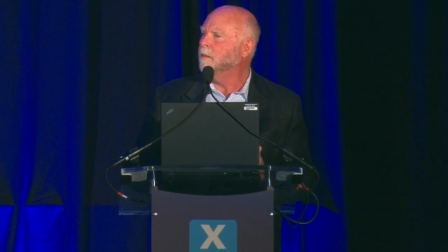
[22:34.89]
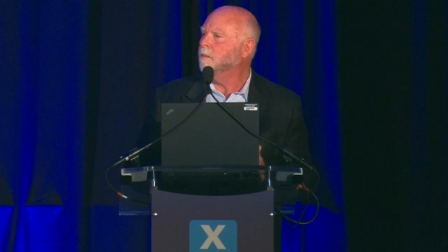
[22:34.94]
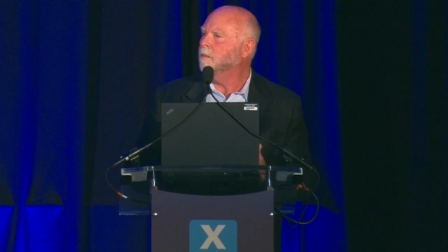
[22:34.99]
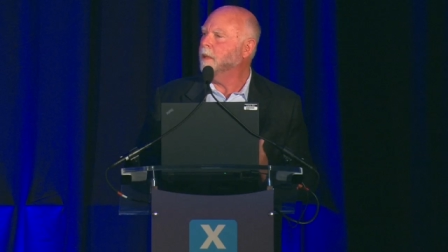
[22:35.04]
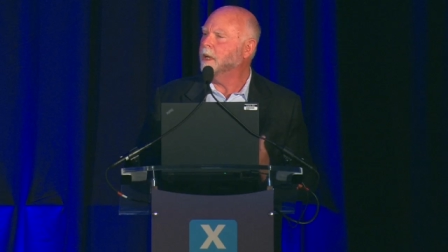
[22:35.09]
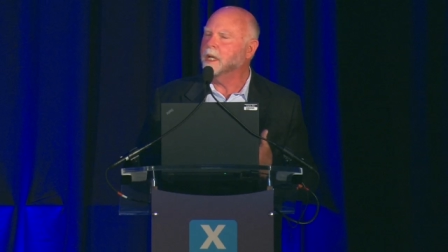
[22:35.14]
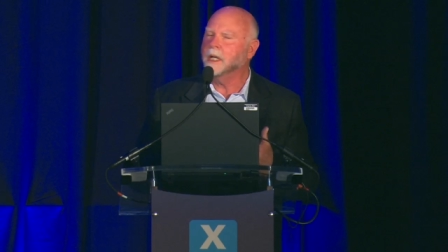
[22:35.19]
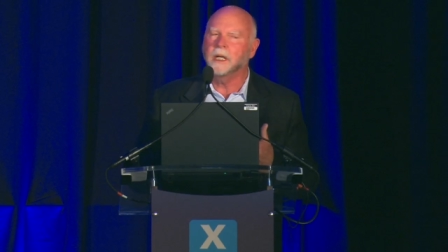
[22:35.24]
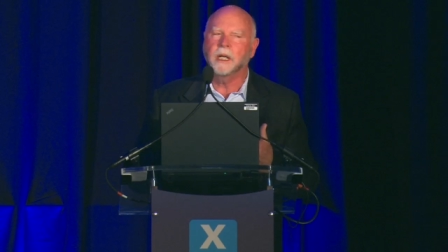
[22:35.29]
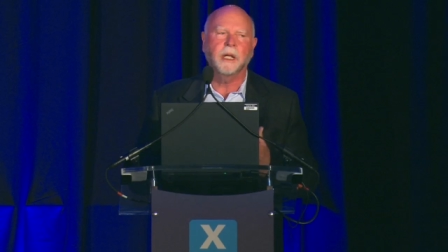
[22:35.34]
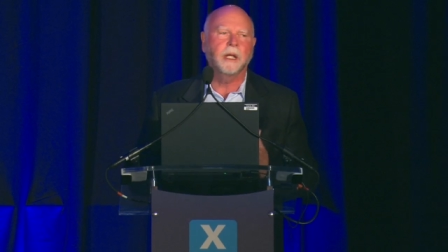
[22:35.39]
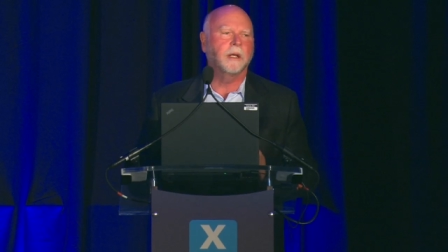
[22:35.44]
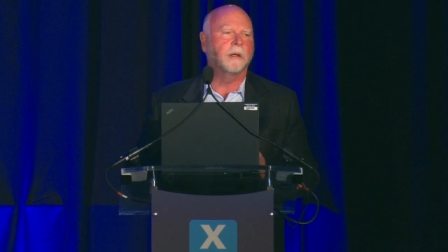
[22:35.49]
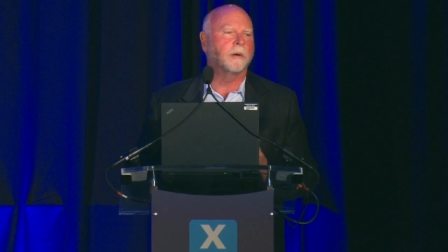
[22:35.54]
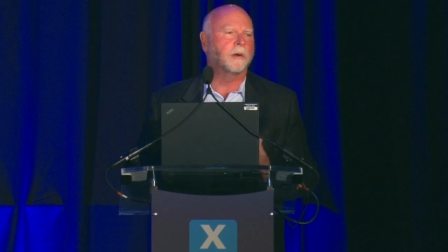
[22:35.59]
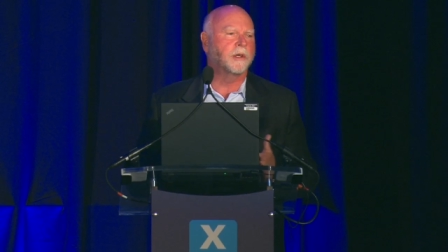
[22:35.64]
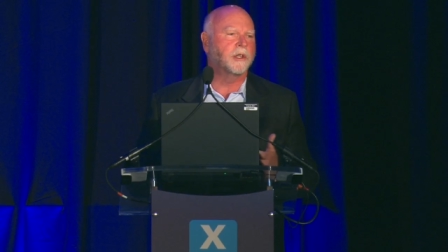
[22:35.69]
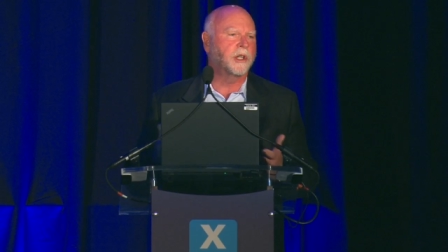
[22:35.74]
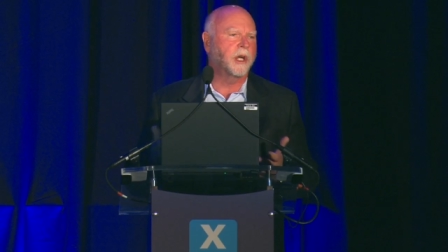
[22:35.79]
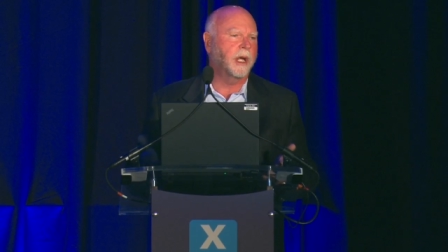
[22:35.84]
We can
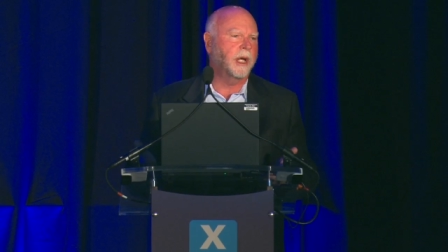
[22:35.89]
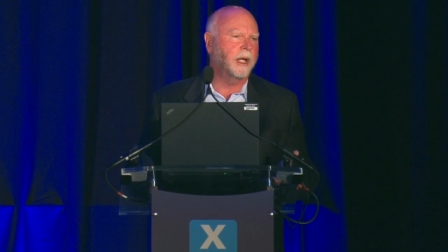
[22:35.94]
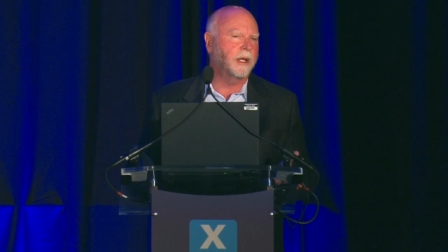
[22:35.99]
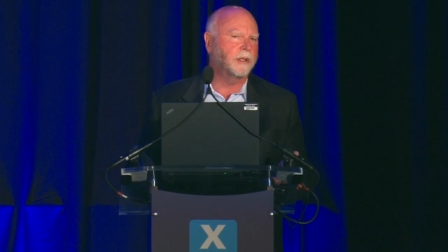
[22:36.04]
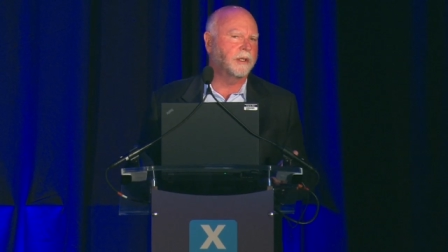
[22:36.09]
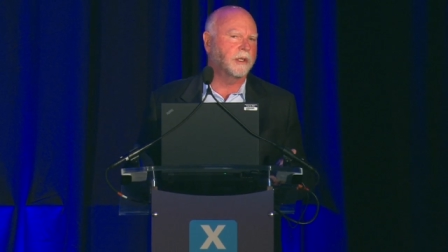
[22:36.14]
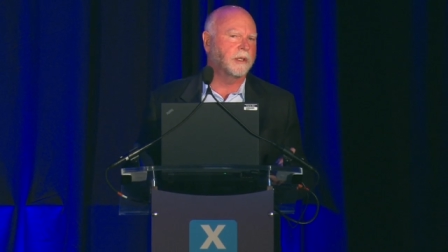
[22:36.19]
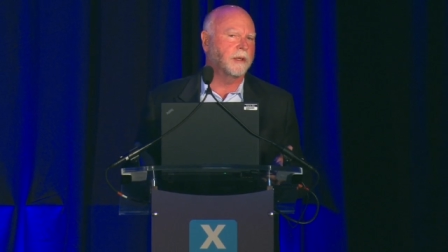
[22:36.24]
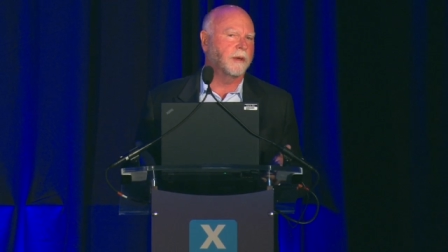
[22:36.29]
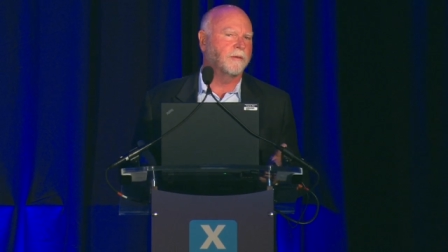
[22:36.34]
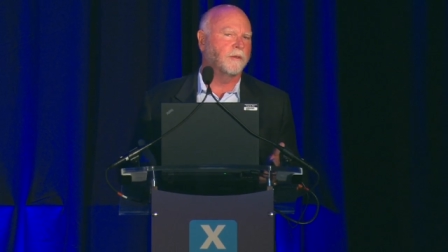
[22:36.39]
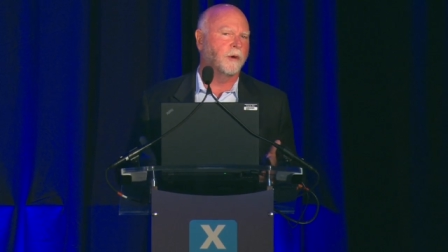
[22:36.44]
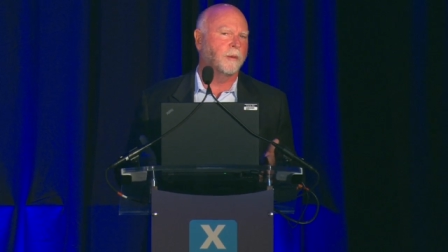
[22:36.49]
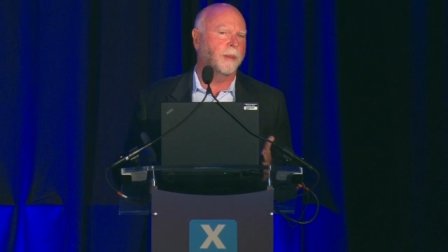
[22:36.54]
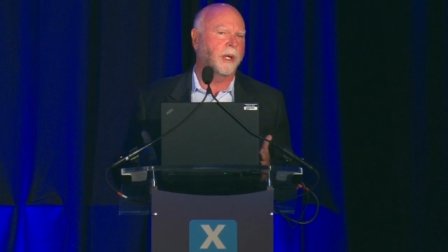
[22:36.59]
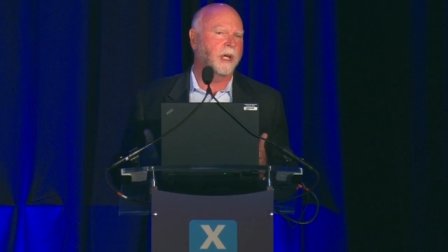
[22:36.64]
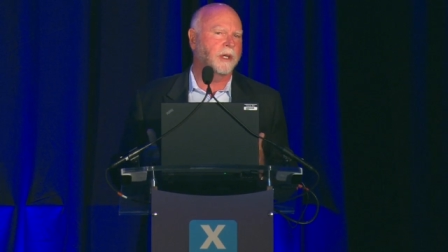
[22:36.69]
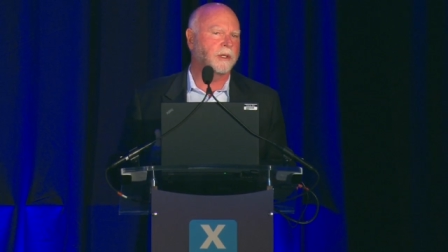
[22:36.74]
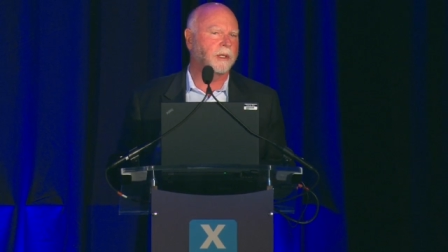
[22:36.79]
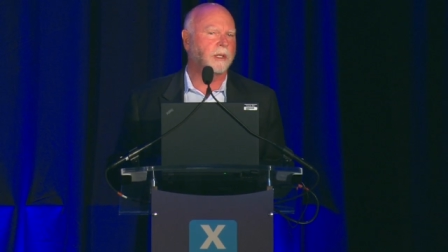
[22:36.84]
interchange this
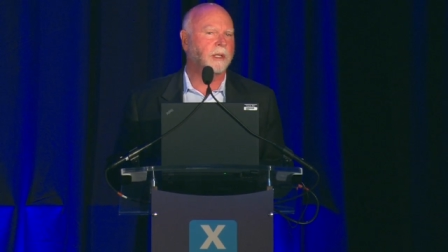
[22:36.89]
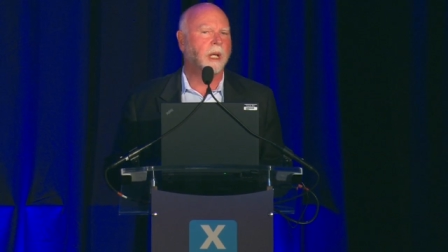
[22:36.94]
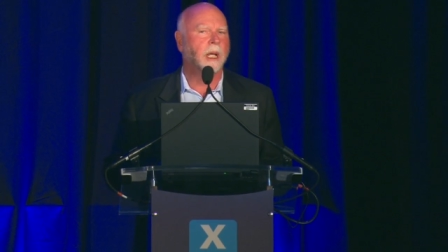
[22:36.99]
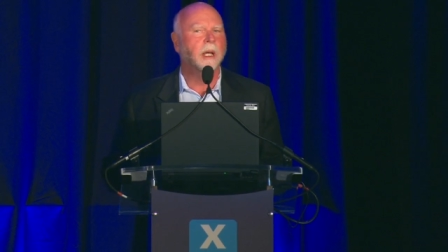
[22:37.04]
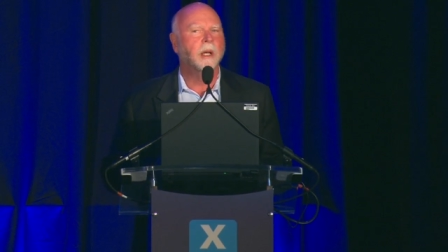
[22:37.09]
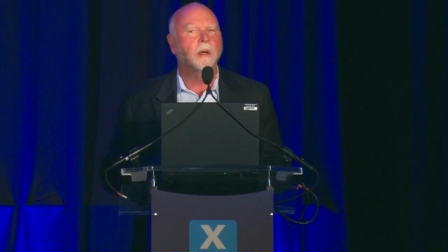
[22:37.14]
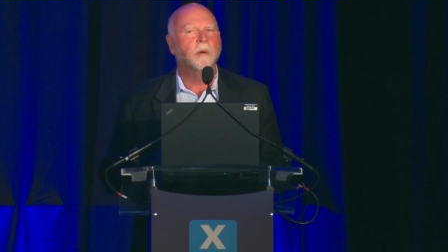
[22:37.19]
information.